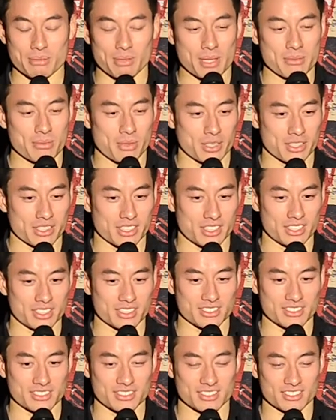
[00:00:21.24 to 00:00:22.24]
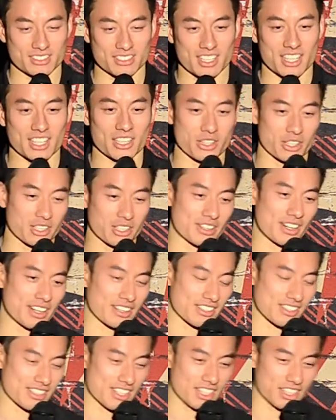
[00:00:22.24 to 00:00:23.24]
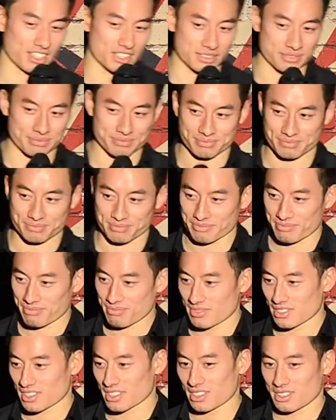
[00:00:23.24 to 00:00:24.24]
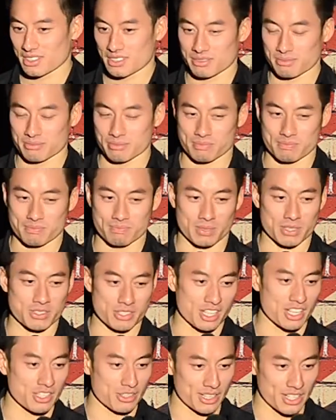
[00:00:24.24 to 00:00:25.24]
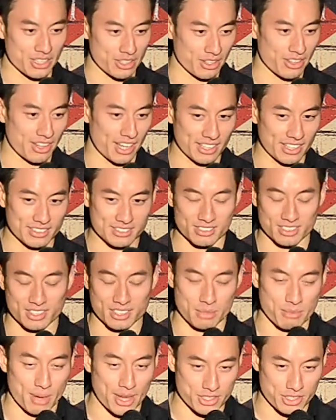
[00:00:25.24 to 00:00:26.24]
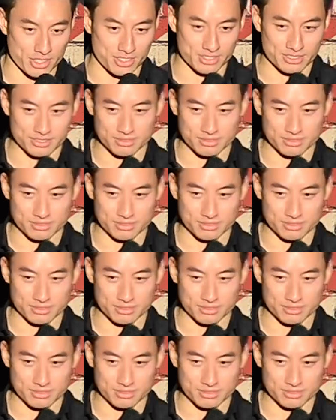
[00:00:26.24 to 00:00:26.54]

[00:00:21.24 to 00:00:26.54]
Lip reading: play poker and I go to Crown Casino. But you guys already knew that because I'm Asian.